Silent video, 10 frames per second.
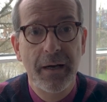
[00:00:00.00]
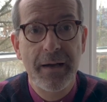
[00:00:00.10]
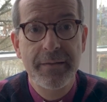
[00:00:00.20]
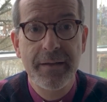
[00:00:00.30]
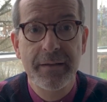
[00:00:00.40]

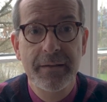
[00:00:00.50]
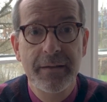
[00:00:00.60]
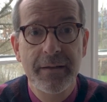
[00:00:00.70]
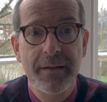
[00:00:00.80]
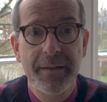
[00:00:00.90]
I think
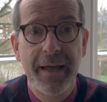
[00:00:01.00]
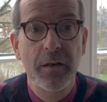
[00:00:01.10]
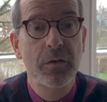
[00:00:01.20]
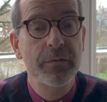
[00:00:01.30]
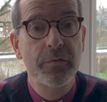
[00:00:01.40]
that
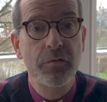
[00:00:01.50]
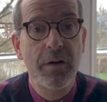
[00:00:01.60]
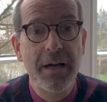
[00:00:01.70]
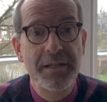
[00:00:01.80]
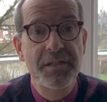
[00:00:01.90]
look of
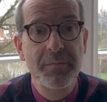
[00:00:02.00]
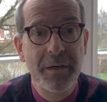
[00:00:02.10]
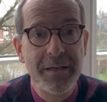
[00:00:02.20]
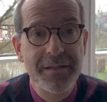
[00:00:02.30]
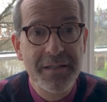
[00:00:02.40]
Christ
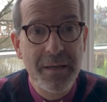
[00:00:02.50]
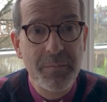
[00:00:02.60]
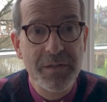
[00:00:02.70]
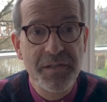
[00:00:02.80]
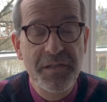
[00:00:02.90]
might
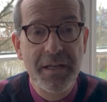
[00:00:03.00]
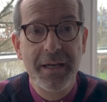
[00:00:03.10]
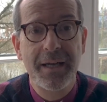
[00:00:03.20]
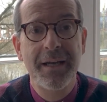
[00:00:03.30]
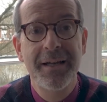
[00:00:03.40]
seem to
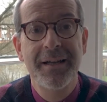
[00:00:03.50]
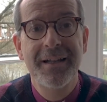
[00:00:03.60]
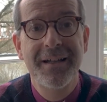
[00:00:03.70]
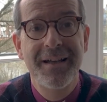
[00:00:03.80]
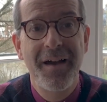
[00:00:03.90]
say,
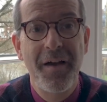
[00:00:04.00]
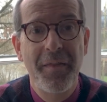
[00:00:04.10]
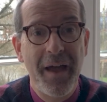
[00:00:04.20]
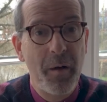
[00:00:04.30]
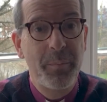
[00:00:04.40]

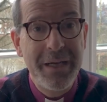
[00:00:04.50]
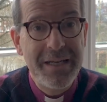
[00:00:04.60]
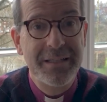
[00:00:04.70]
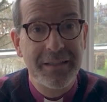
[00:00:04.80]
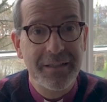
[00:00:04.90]
"Thou,
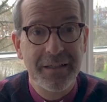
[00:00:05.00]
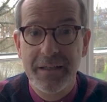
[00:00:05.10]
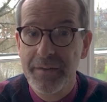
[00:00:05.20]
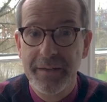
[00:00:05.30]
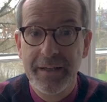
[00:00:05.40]
Peter,
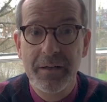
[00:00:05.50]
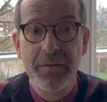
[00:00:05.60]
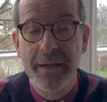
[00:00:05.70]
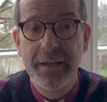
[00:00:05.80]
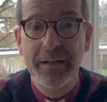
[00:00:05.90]
art thou
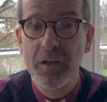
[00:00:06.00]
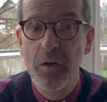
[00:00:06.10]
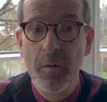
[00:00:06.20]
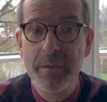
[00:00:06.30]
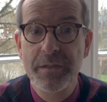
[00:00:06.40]
then a
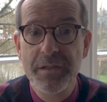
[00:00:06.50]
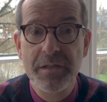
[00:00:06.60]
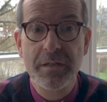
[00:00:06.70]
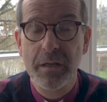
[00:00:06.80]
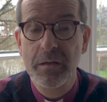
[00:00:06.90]
common
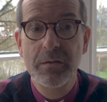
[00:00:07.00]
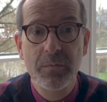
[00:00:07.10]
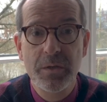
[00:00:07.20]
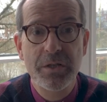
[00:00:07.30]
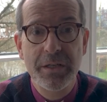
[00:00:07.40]
stone
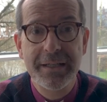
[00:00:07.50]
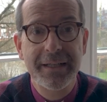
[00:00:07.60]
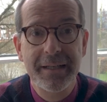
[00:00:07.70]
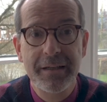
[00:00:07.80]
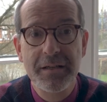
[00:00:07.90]
which I
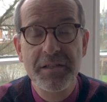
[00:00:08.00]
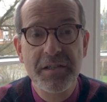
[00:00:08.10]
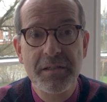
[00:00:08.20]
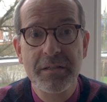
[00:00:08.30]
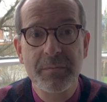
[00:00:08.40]
at
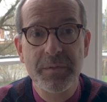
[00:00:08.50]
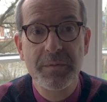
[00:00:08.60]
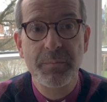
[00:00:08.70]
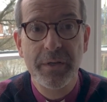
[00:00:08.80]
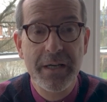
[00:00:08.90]
last
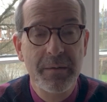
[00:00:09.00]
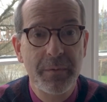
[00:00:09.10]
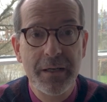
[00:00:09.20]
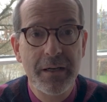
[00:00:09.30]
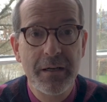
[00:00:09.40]
must break
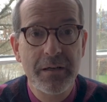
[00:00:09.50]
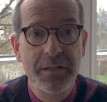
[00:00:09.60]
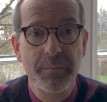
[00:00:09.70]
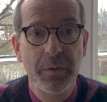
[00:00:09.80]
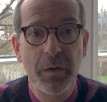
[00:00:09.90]
my heart
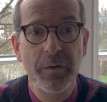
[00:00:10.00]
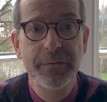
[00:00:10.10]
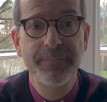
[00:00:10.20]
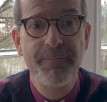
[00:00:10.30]
upon?"